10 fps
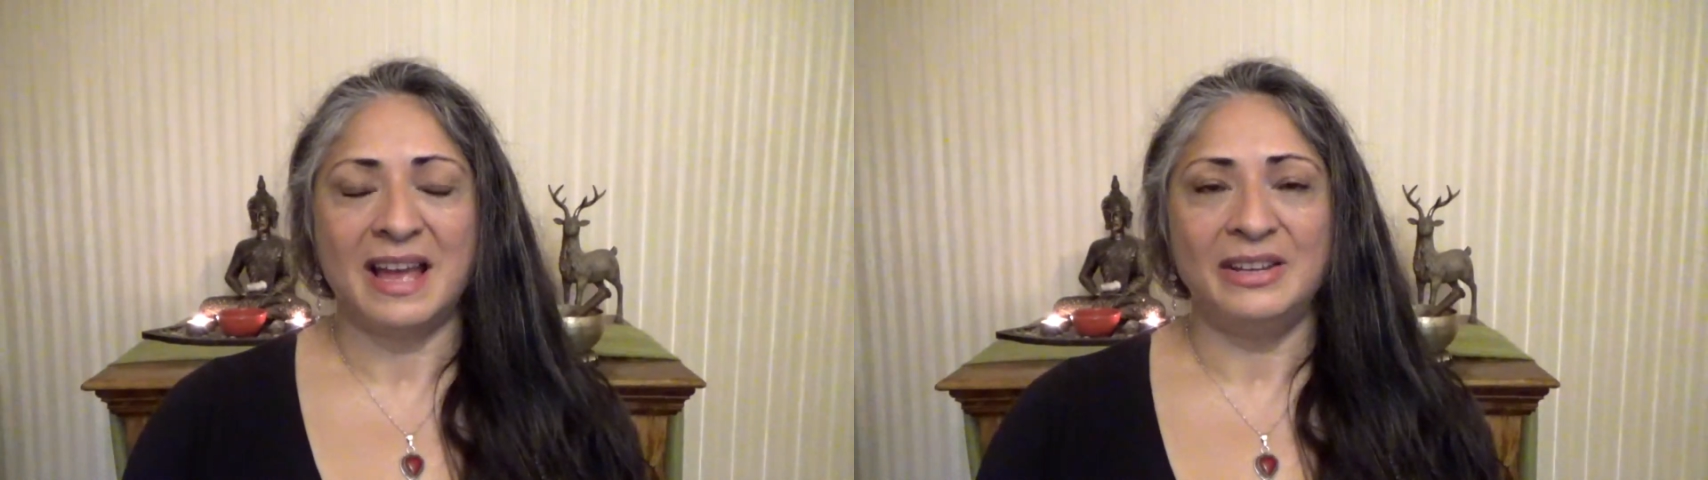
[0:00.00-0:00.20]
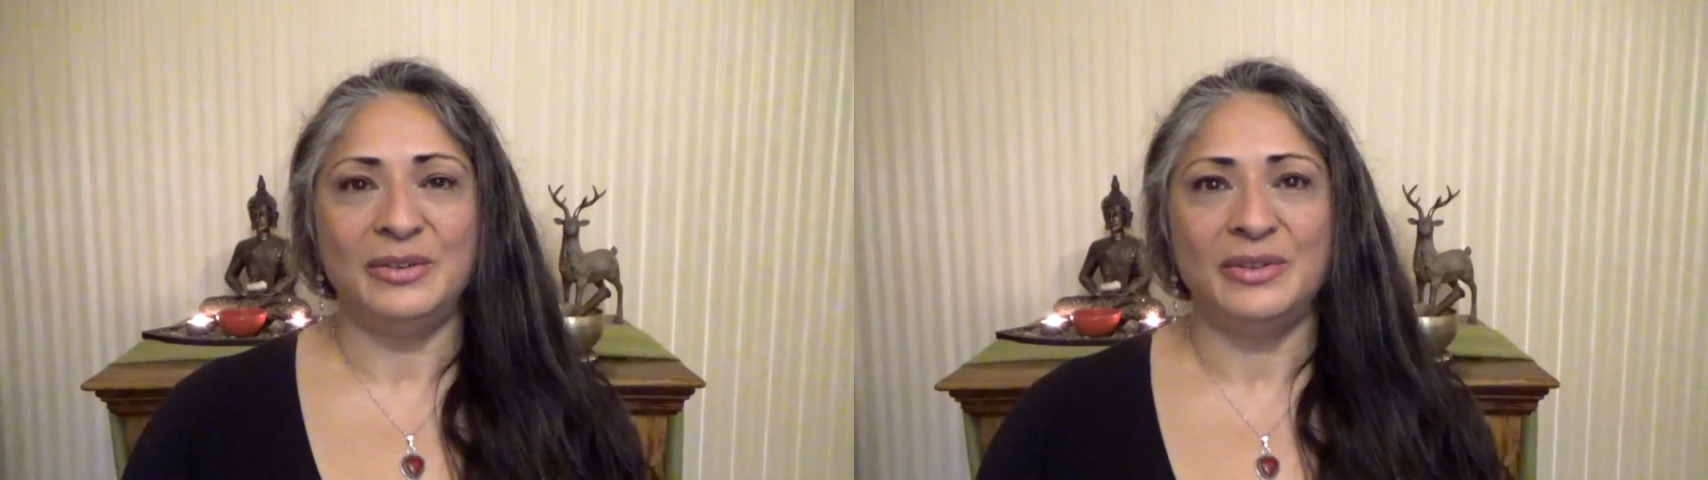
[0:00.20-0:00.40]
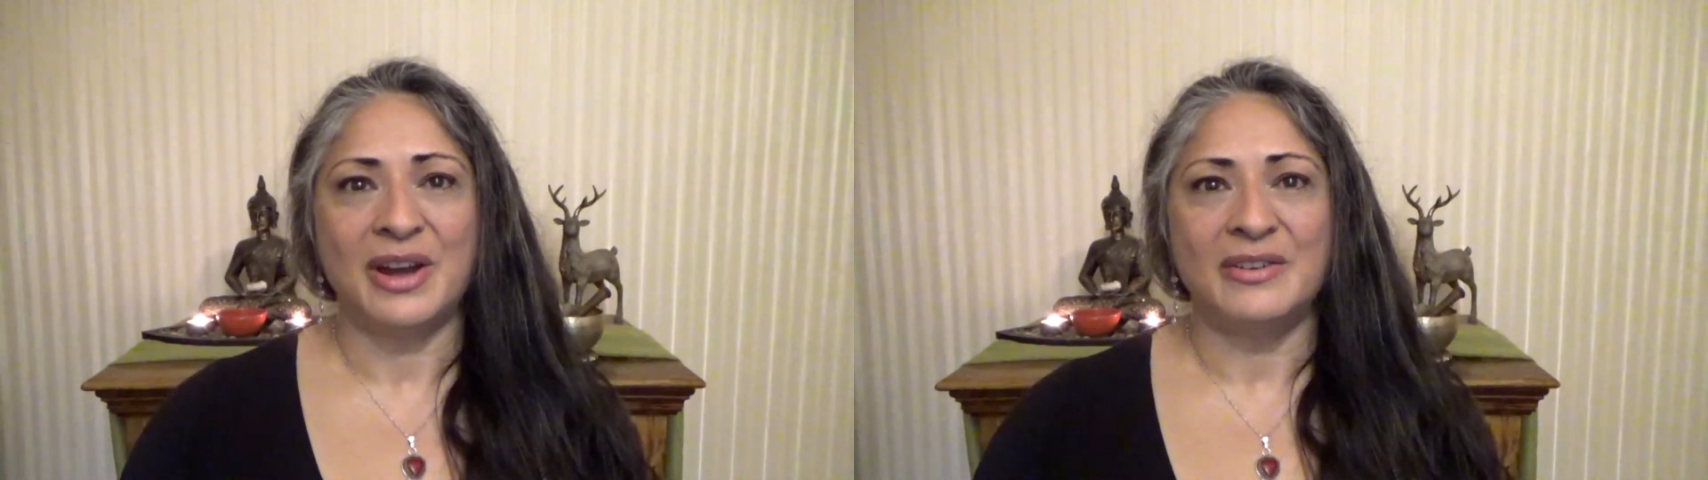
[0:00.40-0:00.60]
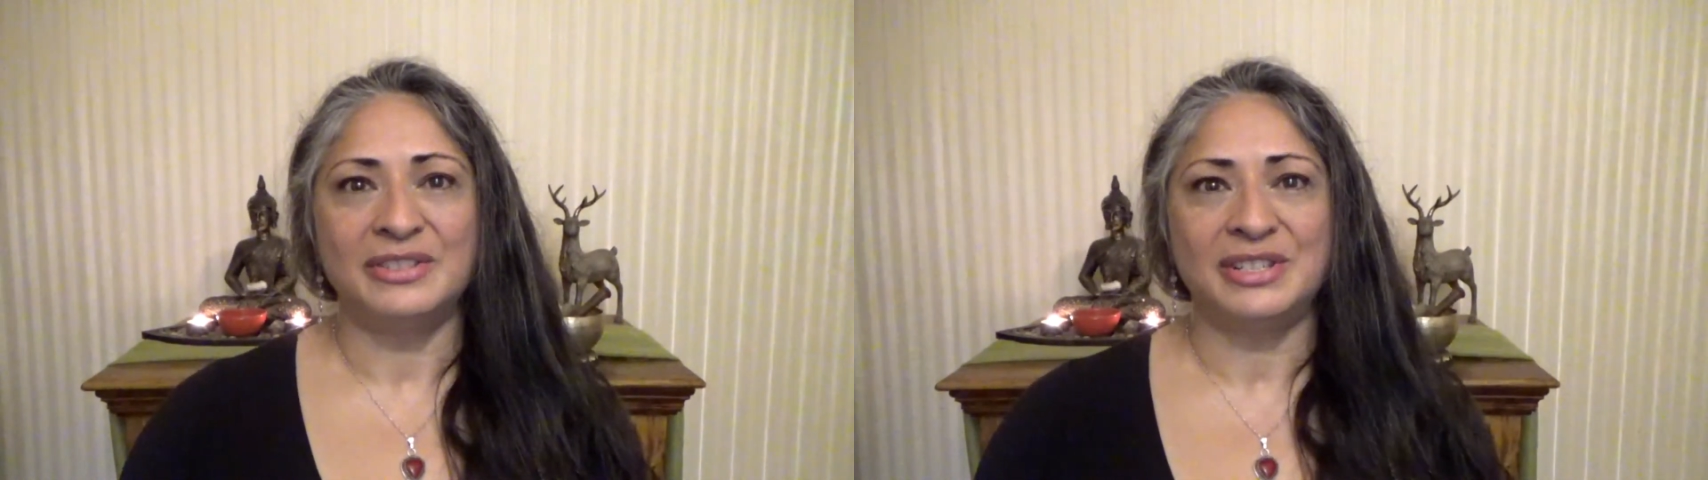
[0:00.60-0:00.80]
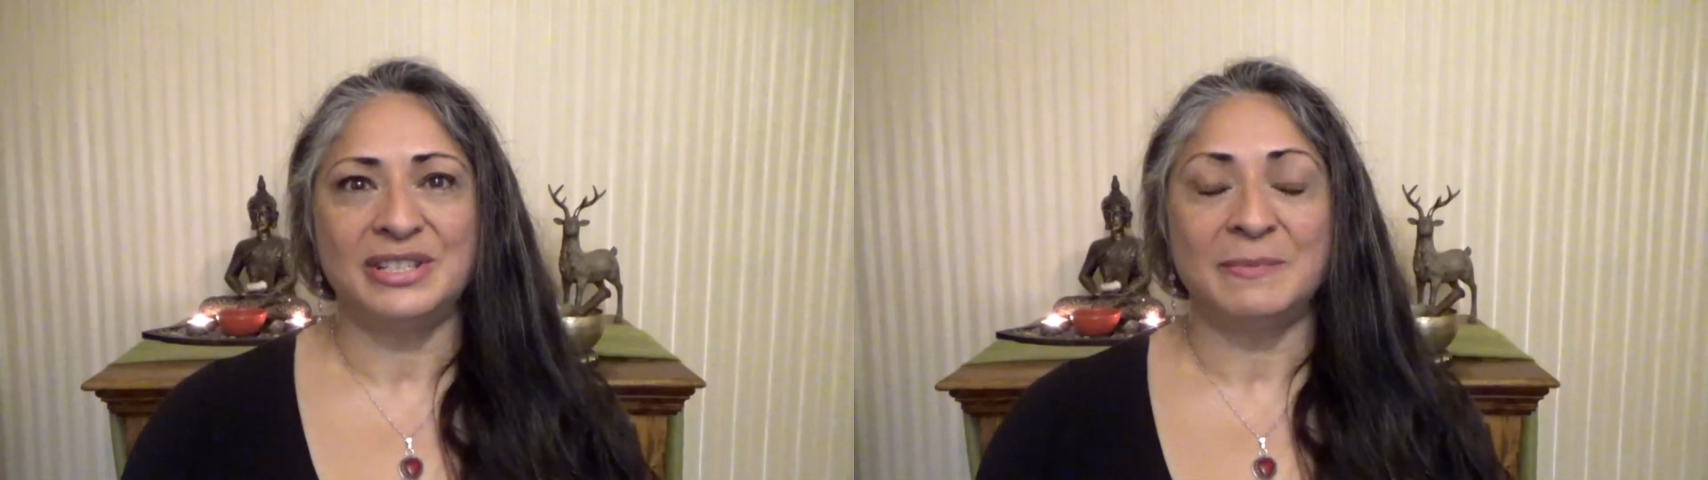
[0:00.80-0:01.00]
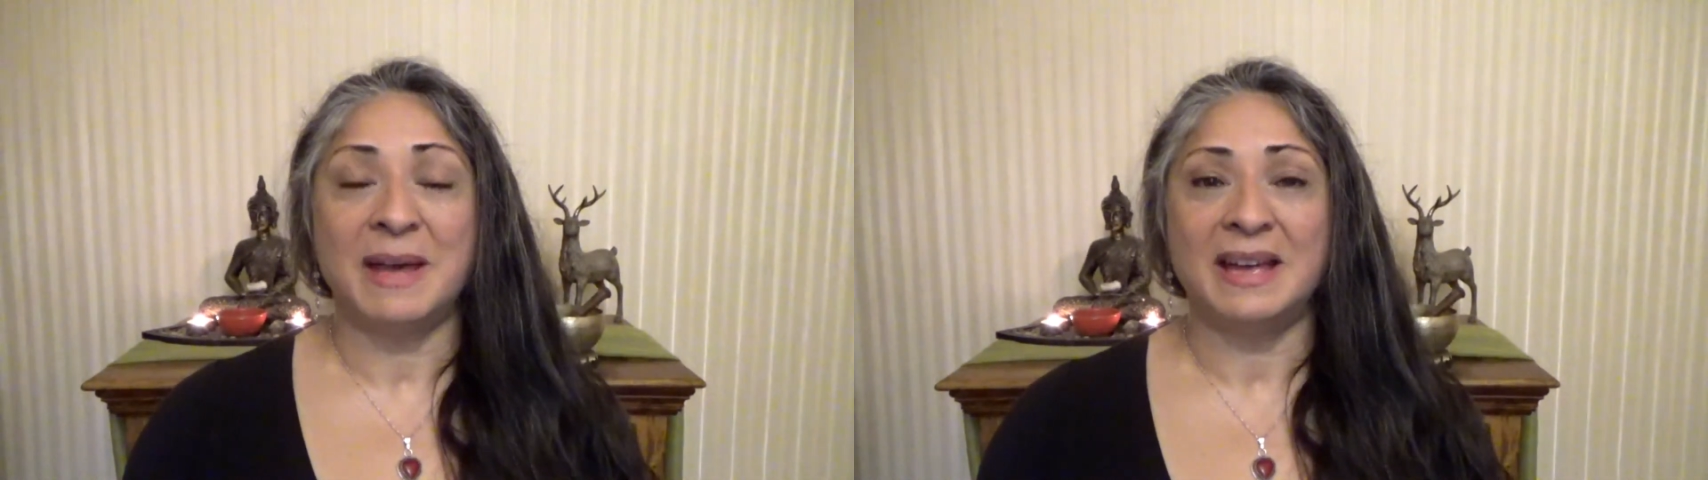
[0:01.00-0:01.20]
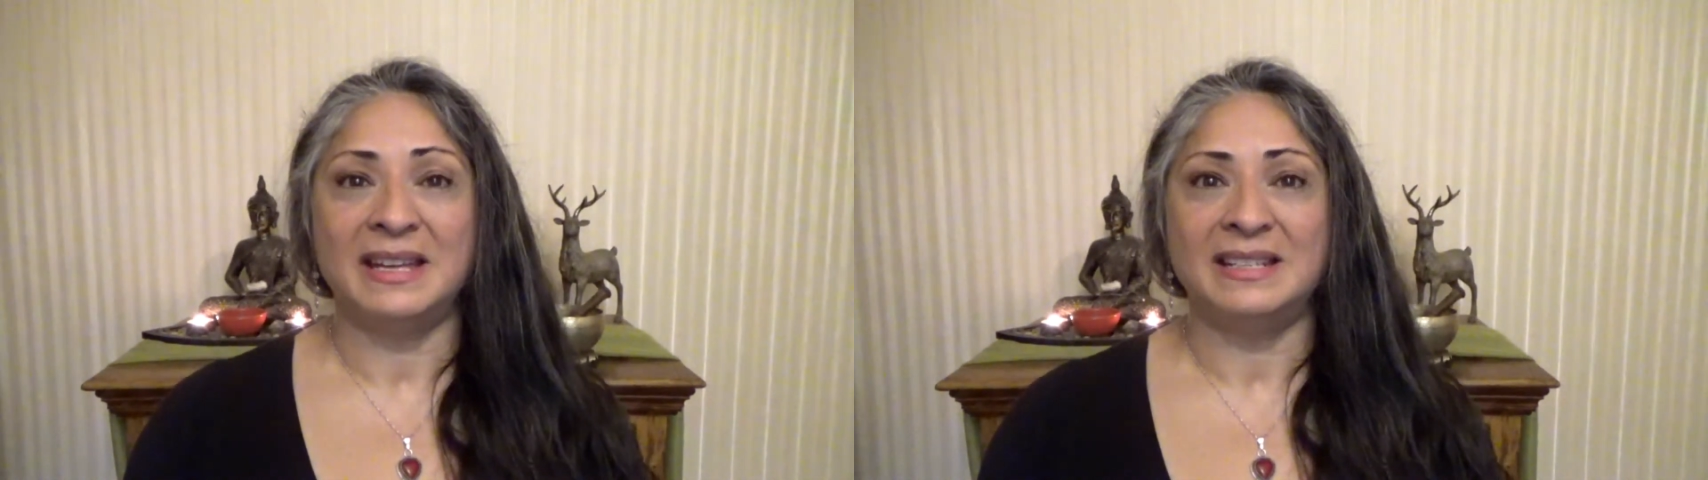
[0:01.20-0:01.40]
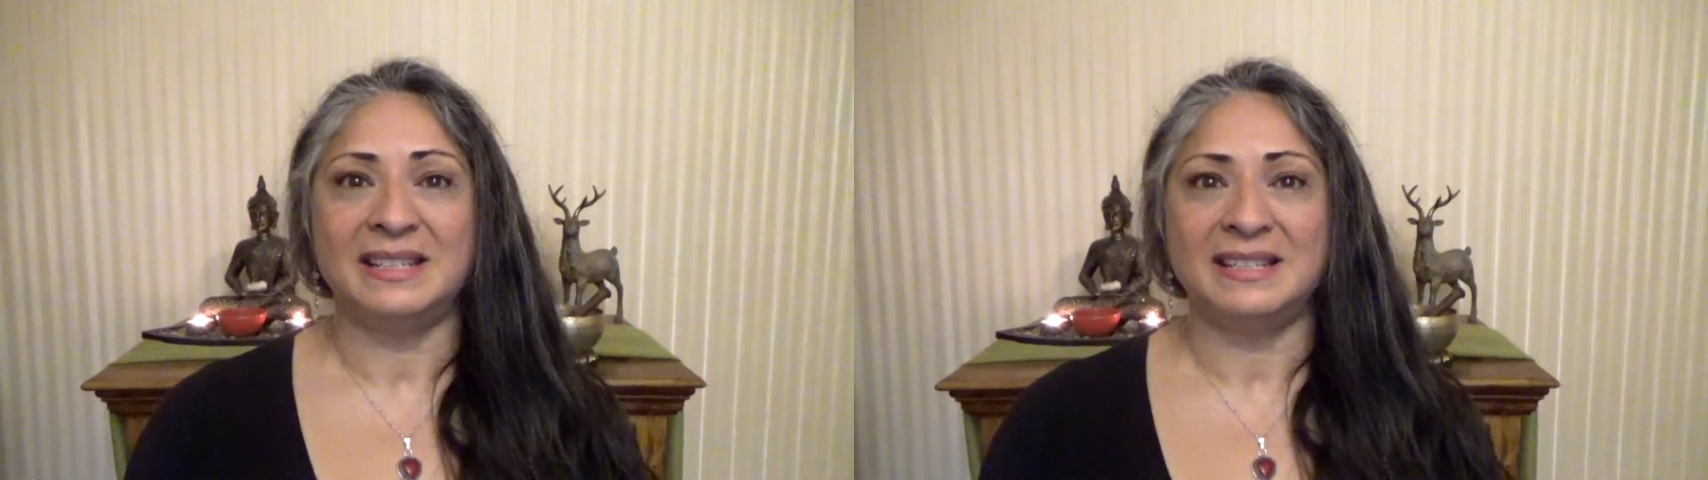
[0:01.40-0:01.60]
and your conscious
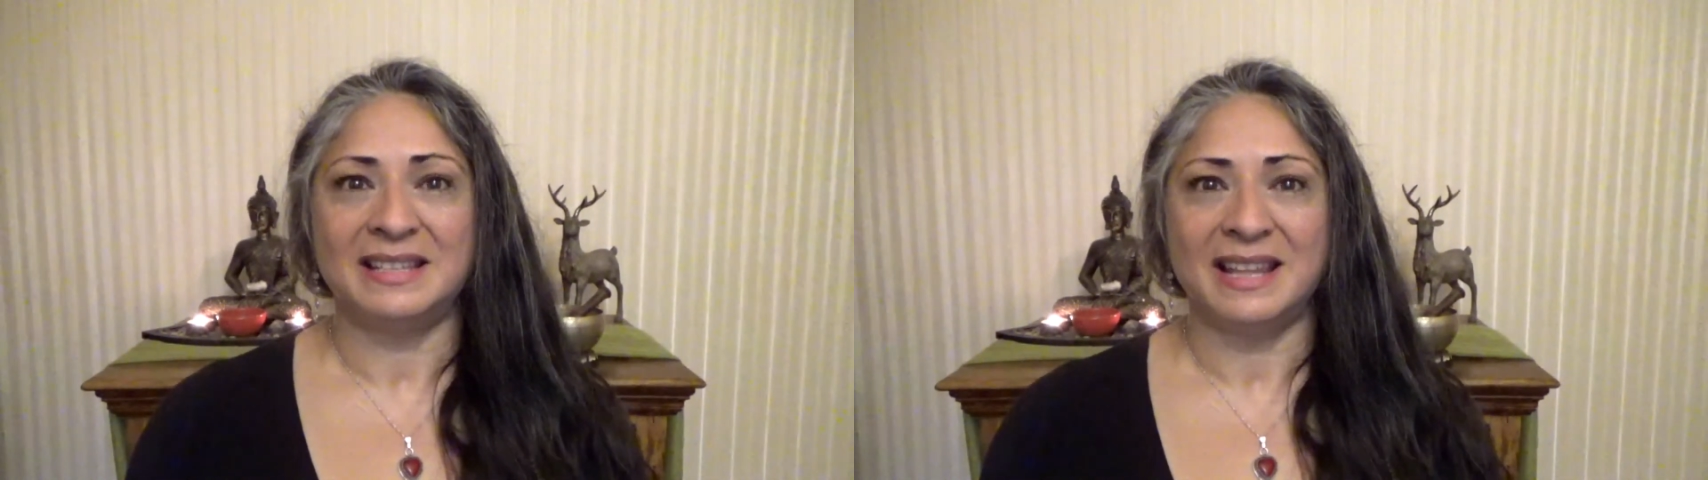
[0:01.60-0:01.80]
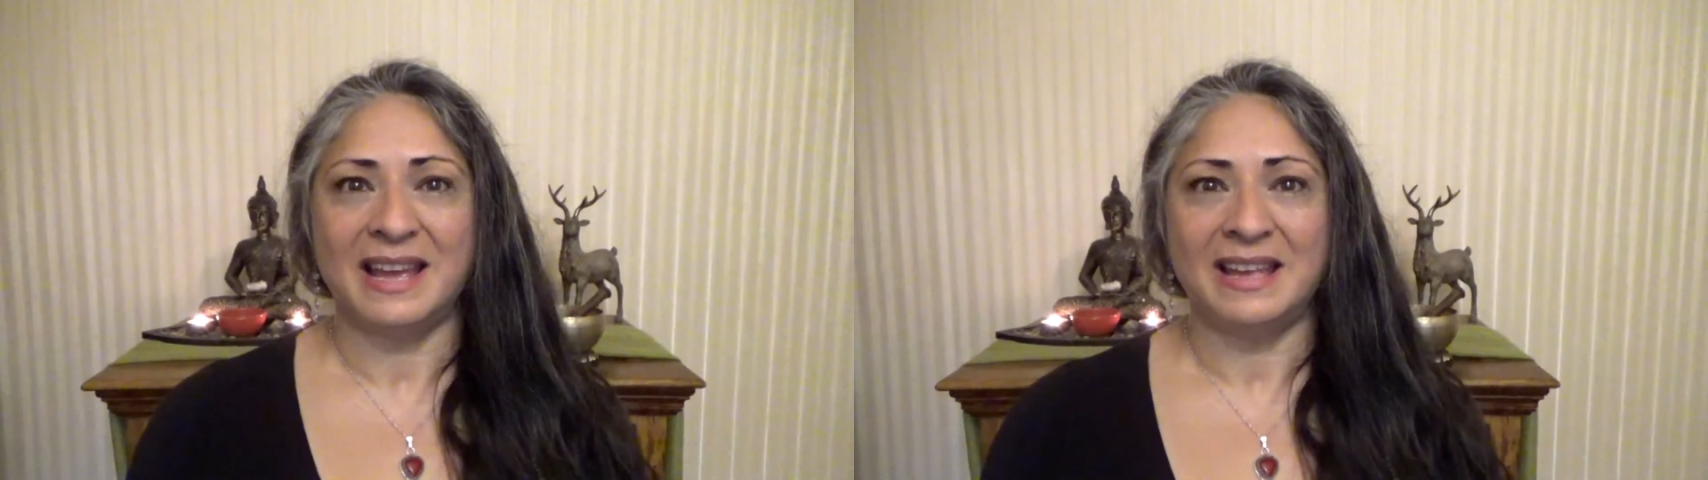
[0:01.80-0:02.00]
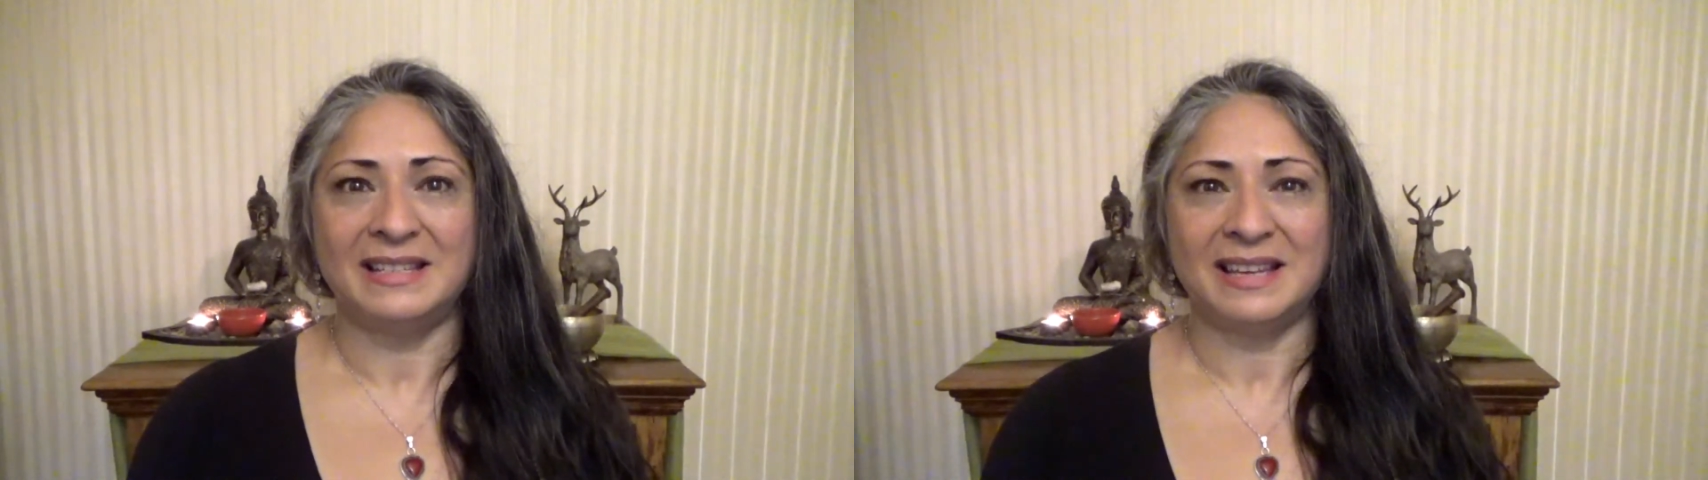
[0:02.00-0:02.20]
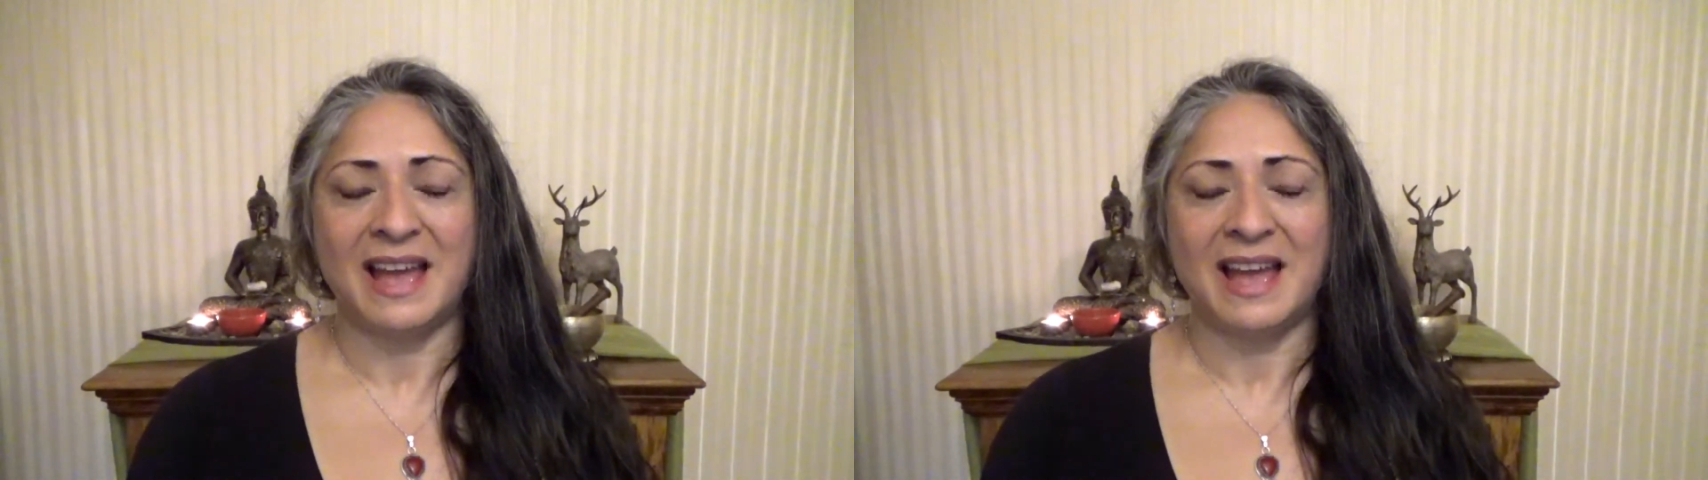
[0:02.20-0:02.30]
mind is led